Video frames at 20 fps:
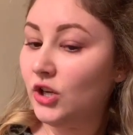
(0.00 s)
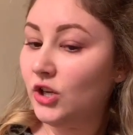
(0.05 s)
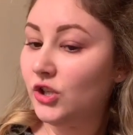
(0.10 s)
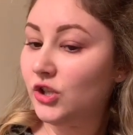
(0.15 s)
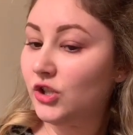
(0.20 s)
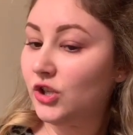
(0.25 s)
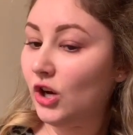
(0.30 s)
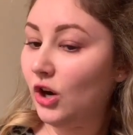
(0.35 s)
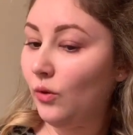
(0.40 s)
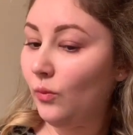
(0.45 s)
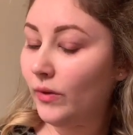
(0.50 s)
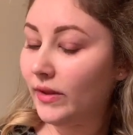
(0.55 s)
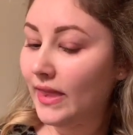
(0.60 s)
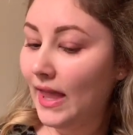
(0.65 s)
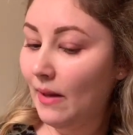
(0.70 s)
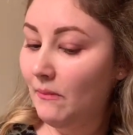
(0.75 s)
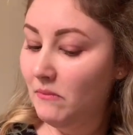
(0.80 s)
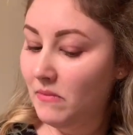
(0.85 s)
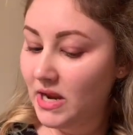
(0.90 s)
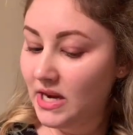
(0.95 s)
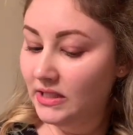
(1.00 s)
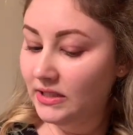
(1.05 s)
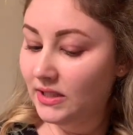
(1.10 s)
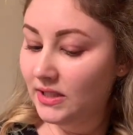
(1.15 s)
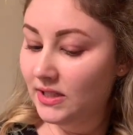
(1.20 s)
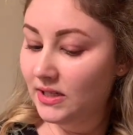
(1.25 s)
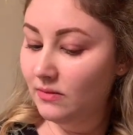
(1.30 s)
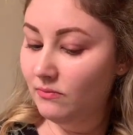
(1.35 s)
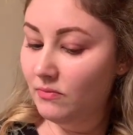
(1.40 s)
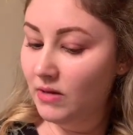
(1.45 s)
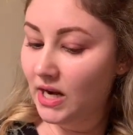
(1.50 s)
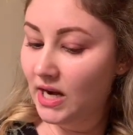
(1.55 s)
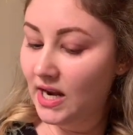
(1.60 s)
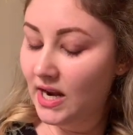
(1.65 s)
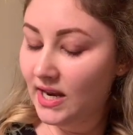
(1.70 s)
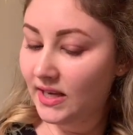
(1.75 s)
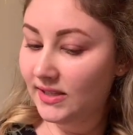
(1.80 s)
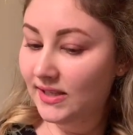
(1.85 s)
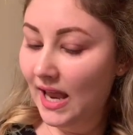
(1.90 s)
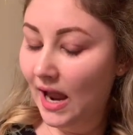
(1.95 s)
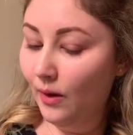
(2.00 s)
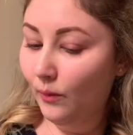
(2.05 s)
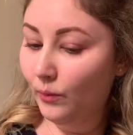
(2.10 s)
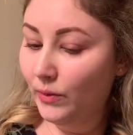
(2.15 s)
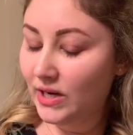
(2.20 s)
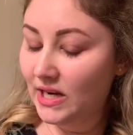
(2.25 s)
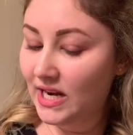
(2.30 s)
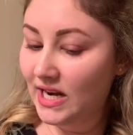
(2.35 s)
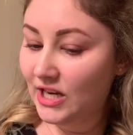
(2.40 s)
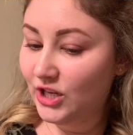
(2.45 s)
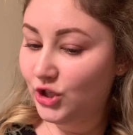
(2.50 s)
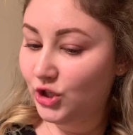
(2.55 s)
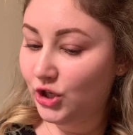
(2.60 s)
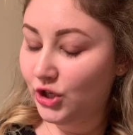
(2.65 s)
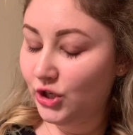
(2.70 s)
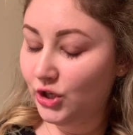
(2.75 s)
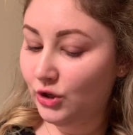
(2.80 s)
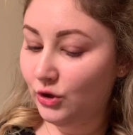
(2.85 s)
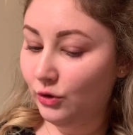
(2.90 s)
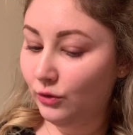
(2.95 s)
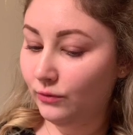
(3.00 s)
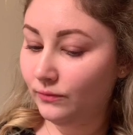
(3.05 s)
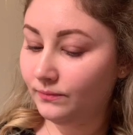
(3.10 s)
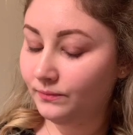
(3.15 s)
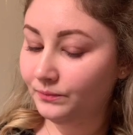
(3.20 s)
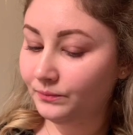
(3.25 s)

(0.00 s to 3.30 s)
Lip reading: So what that means to me is that we need to